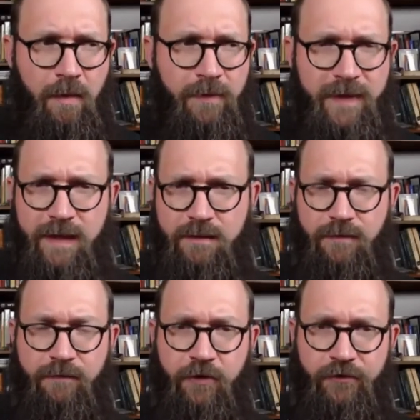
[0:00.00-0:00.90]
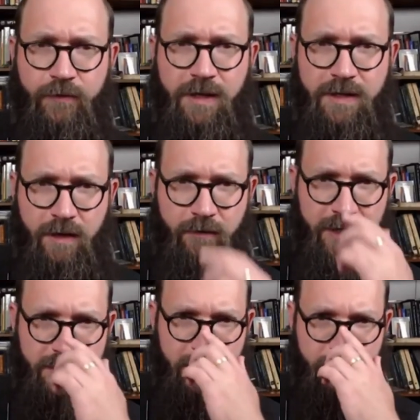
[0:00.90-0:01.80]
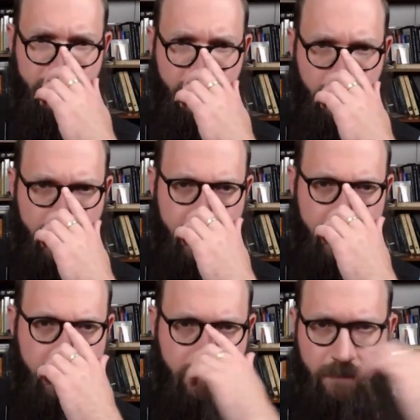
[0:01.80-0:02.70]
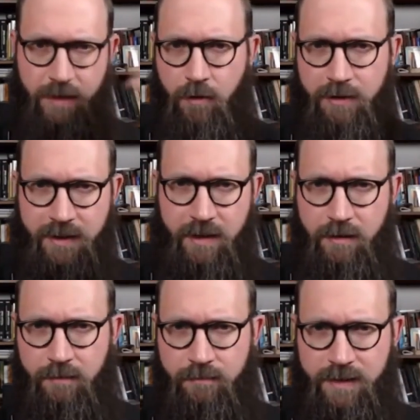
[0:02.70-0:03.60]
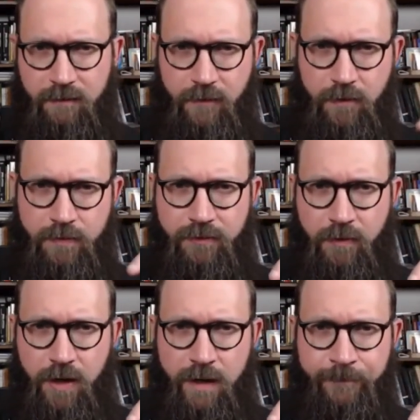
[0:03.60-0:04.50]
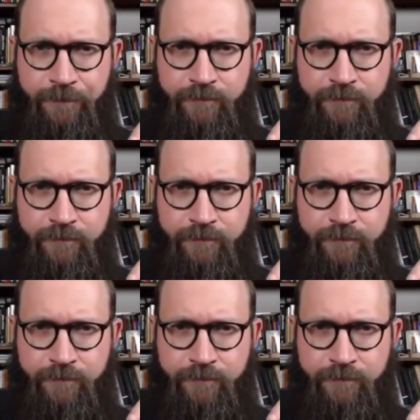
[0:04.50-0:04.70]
But the end of the first one is that great sequence, right, where he's he walks out of the telephone booth, right,